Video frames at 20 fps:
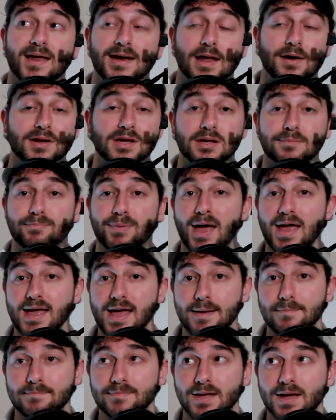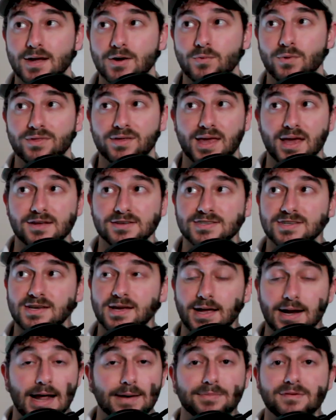Now, I could pay up with Kelce,
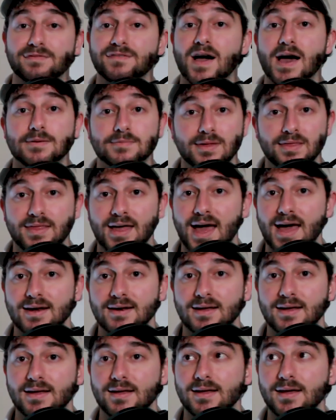and I'd be fine with that,